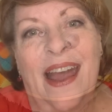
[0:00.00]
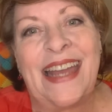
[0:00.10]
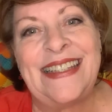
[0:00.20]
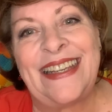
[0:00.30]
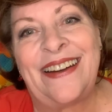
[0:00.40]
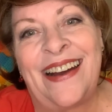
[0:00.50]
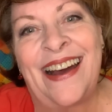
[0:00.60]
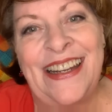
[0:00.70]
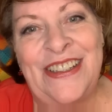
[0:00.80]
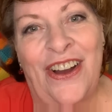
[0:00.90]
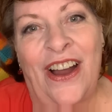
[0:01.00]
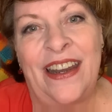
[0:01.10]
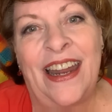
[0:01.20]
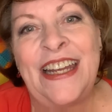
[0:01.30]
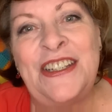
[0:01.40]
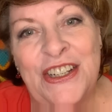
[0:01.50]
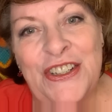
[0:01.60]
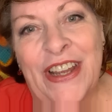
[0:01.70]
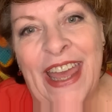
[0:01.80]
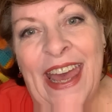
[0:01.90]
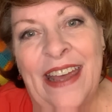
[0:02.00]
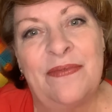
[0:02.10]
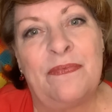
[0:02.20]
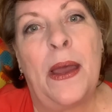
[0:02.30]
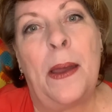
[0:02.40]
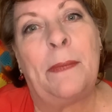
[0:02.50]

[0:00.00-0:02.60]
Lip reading: Hi, Sarah. Hi, John. Hi, Ginger Cat.